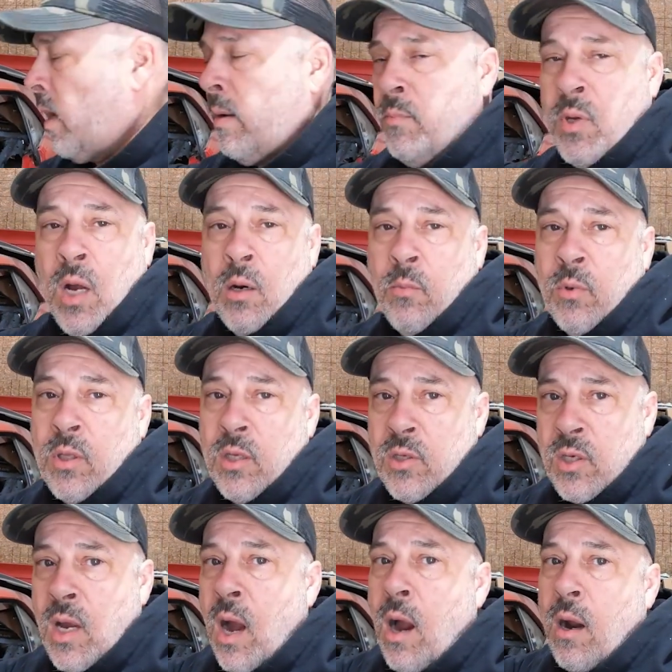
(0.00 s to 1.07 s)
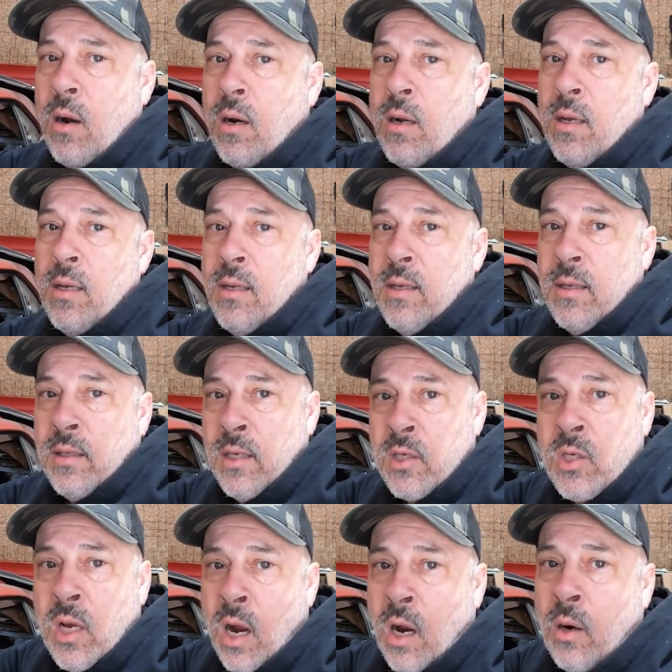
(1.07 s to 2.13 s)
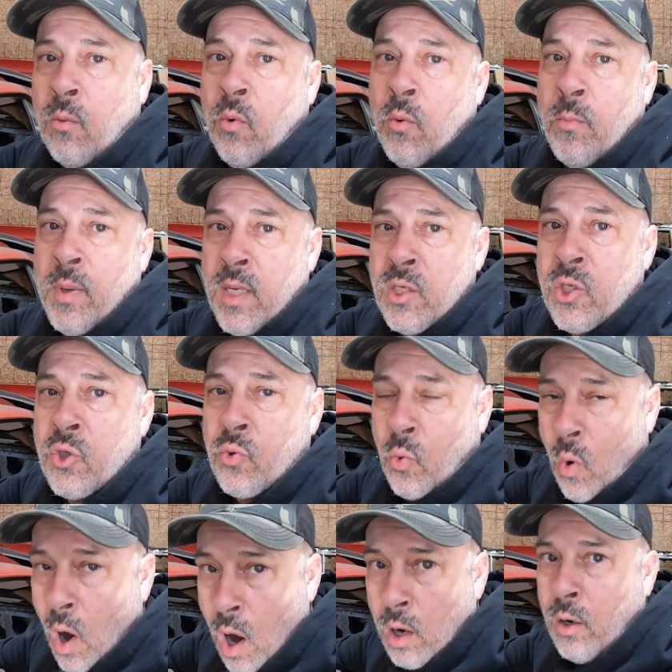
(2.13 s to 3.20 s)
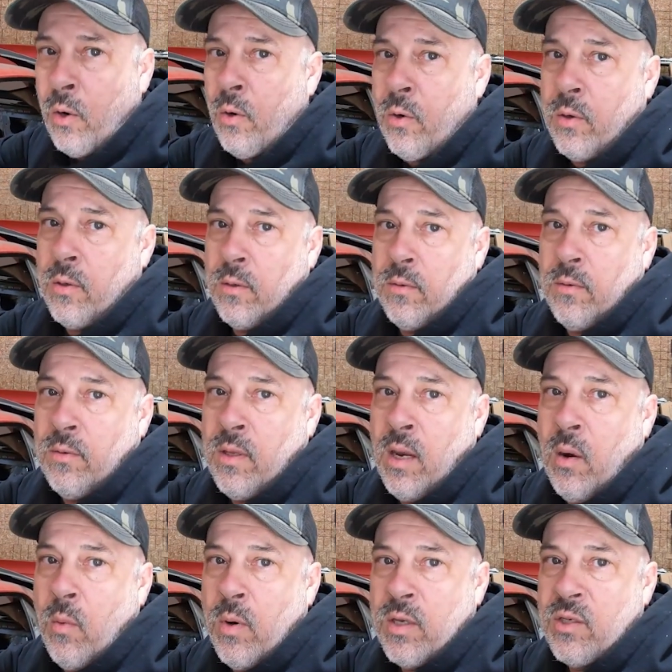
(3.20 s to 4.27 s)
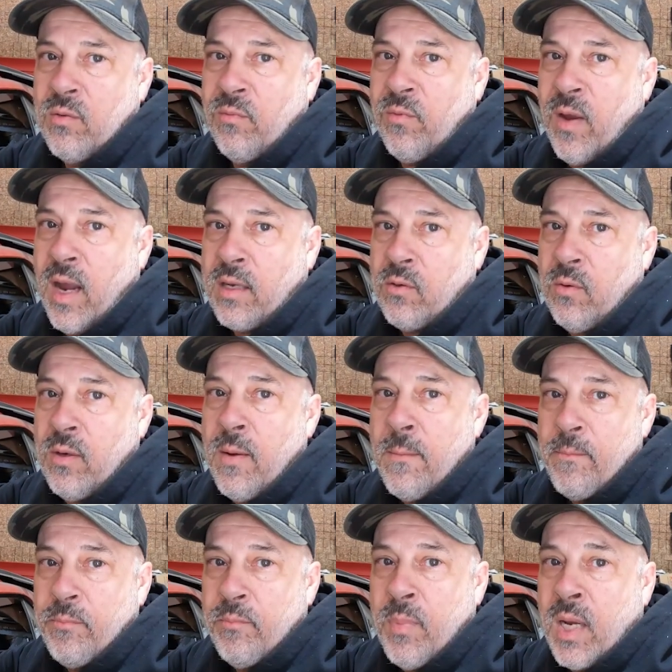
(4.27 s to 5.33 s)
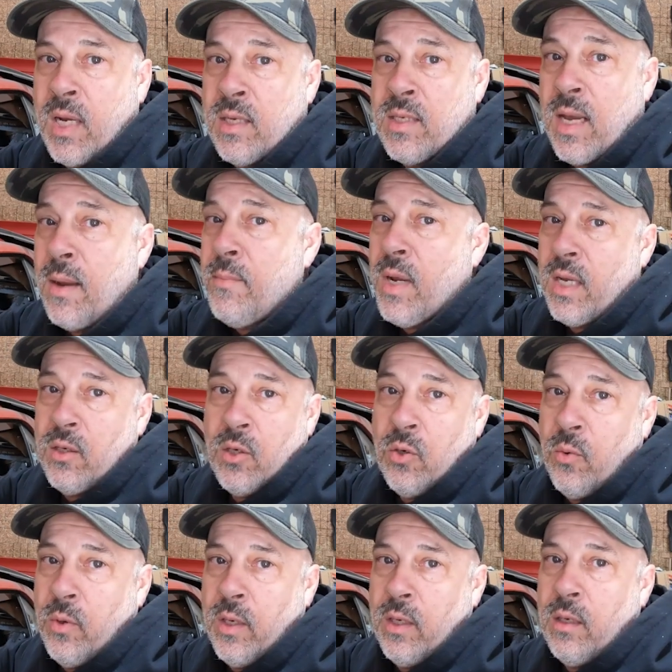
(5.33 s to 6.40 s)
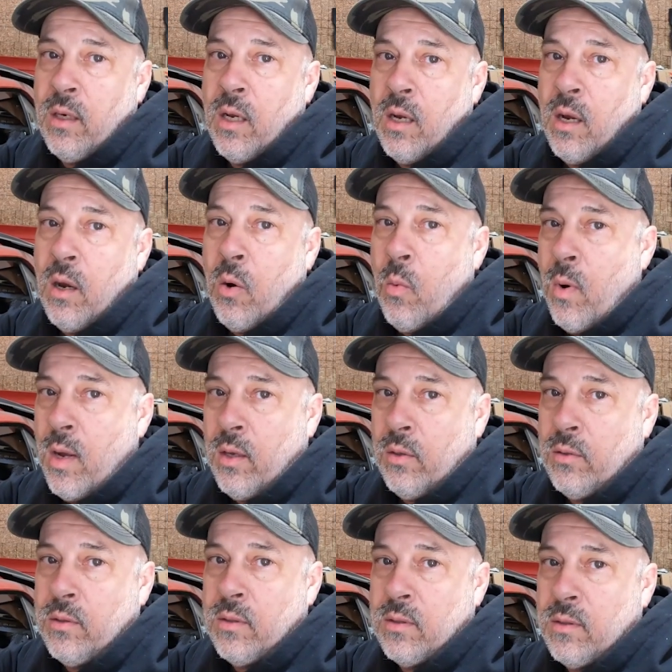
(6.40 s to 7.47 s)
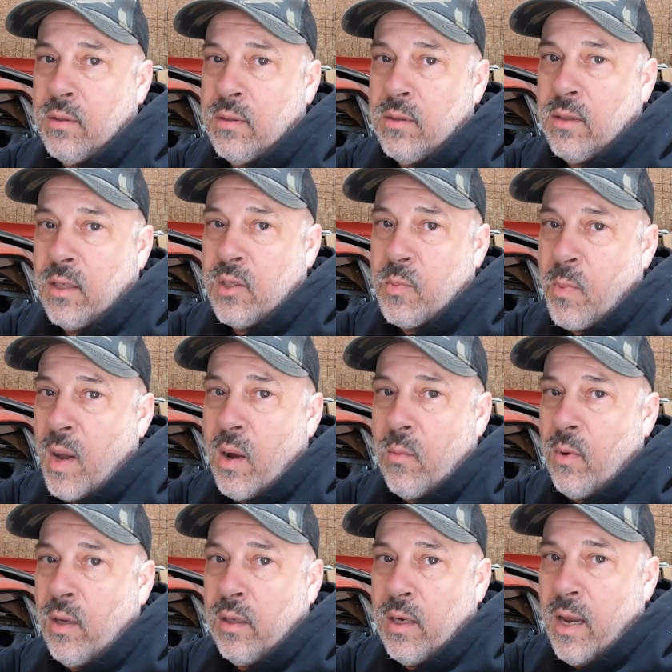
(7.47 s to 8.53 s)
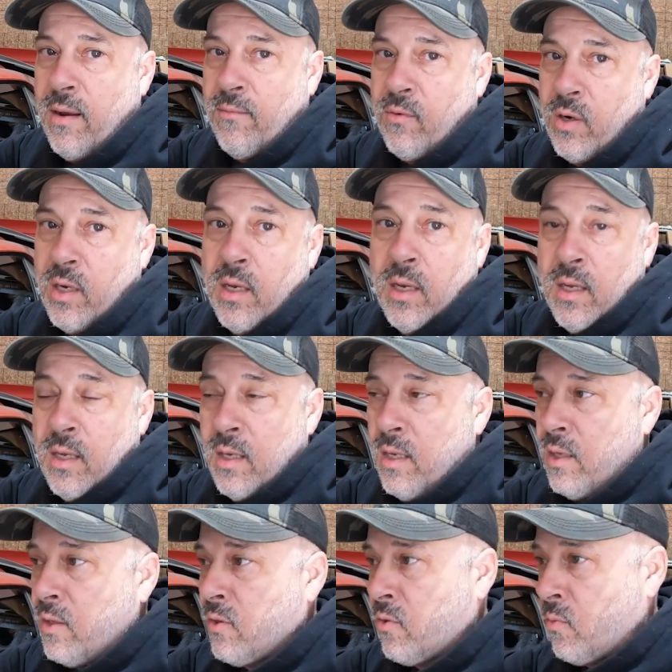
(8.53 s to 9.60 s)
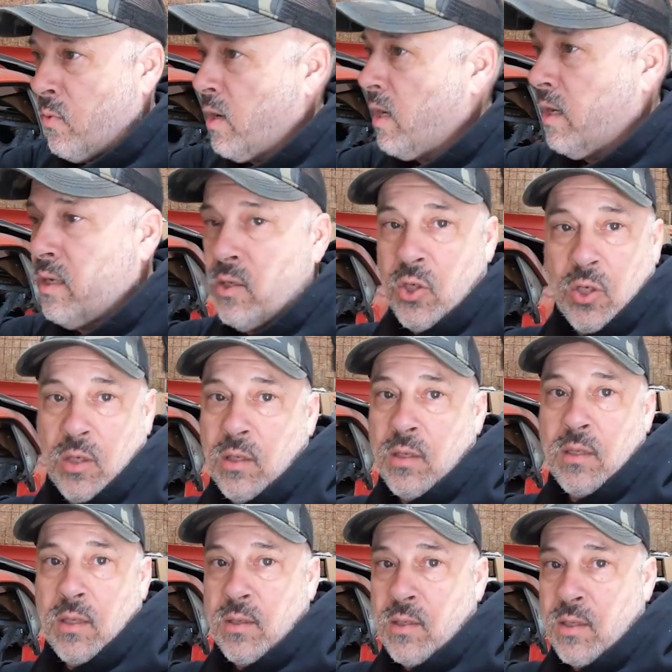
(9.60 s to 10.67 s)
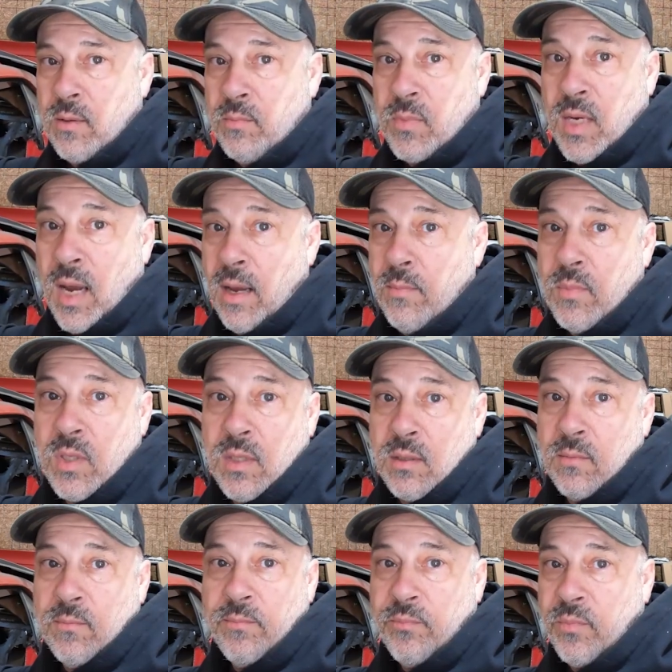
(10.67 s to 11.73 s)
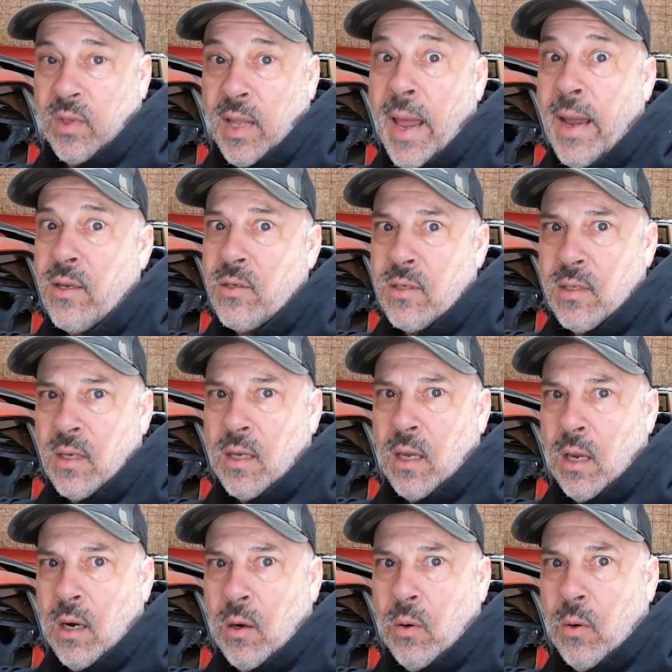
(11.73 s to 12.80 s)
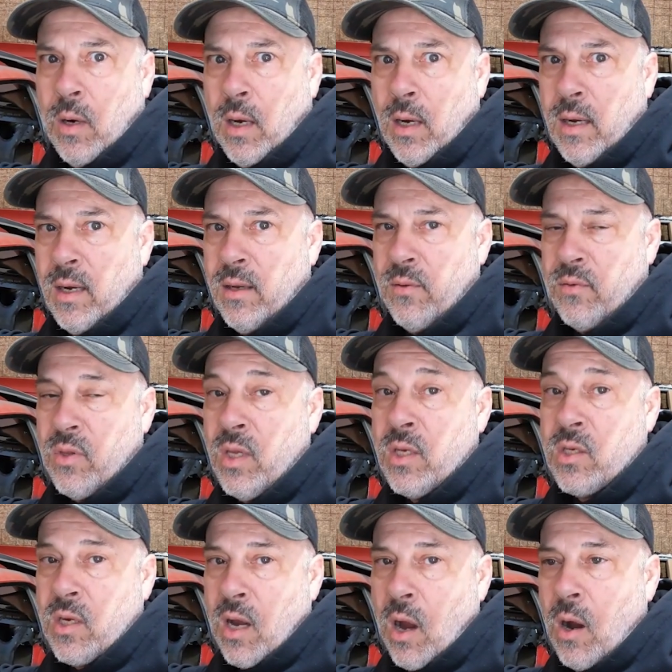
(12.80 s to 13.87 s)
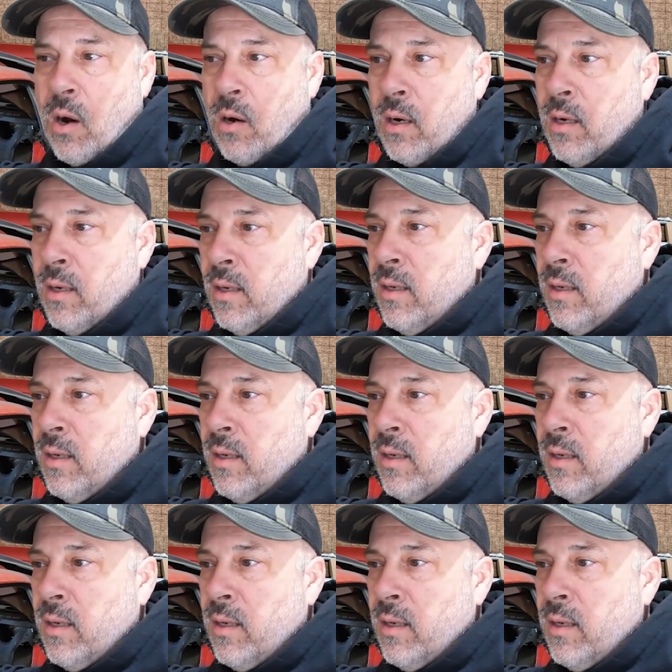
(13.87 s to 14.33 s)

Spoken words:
I'm done with this car will be stronger than it was from factory, because I'm not doing a spot weld every 3 inches and sometimes less. You know, this car